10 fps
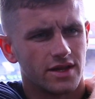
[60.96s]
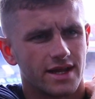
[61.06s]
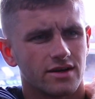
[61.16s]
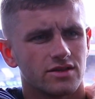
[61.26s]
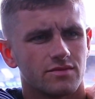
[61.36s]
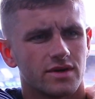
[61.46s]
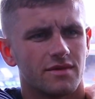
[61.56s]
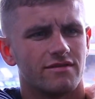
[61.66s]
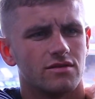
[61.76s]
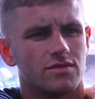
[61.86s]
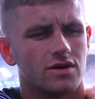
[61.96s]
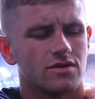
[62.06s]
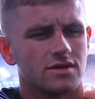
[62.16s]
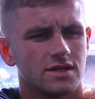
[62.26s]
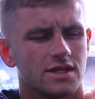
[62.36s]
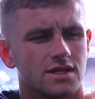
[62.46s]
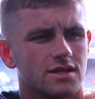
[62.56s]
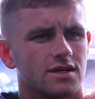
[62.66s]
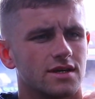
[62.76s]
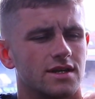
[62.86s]
to England to play my football.
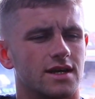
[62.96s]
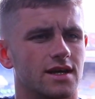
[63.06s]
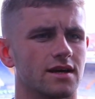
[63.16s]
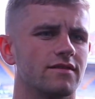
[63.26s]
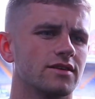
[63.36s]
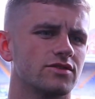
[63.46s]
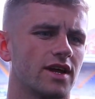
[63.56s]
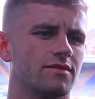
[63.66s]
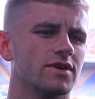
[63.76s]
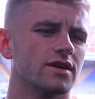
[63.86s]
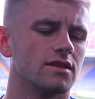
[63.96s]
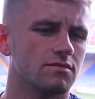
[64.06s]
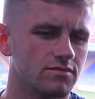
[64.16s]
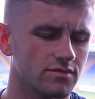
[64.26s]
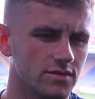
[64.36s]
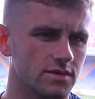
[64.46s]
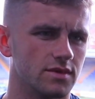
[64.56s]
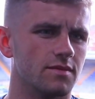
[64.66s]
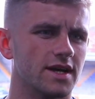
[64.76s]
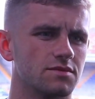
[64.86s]
And I think
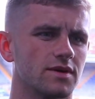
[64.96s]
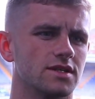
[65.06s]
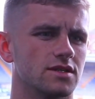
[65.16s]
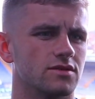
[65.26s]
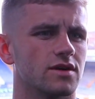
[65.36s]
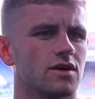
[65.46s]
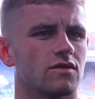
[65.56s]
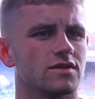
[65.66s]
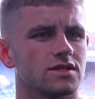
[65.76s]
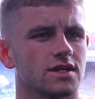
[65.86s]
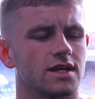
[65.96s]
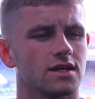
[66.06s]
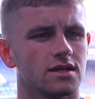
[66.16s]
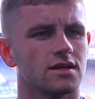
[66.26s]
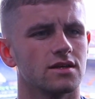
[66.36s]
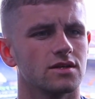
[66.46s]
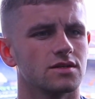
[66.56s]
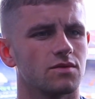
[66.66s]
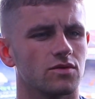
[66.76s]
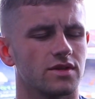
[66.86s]
Tranmere, the best place to do it. Obviously,
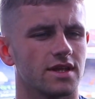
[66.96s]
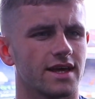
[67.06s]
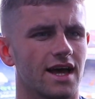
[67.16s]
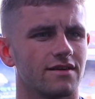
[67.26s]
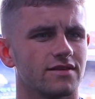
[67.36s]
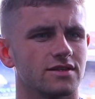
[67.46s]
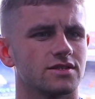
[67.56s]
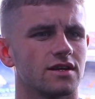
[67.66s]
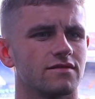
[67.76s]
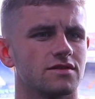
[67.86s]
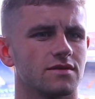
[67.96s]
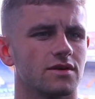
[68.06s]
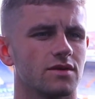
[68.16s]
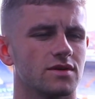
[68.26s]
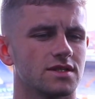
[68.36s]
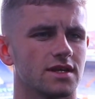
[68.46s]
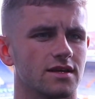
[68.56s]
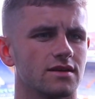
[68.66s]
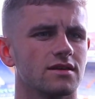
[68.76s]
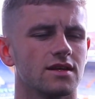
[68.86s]
spoke to the gaffer and stuff as well. He wants
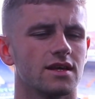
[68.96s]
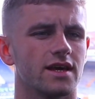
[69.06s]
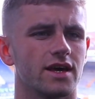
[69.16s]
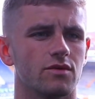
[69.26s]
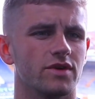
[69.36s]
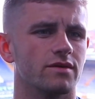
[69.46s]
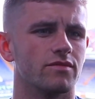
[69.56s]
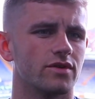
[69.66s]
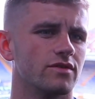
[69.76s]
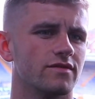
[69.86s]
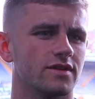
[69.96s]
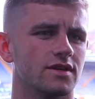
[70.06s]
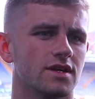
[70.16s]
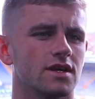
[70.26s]
to help me improve. And,